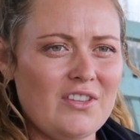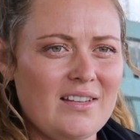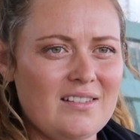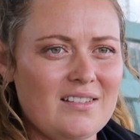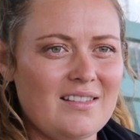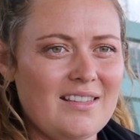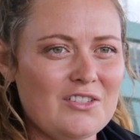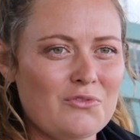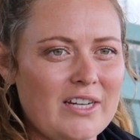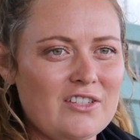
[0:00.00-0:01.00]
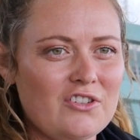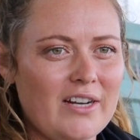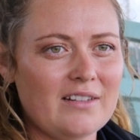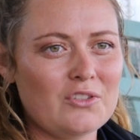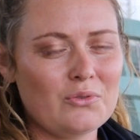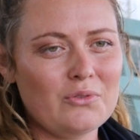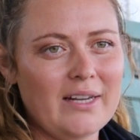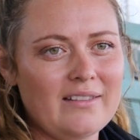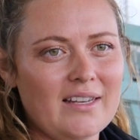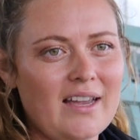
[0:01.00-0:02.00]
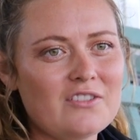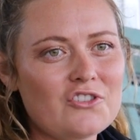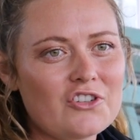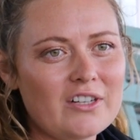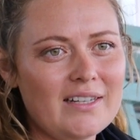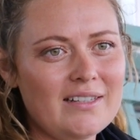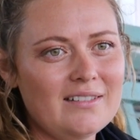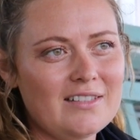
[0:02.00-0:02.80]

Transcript: There's racetracks all around the country.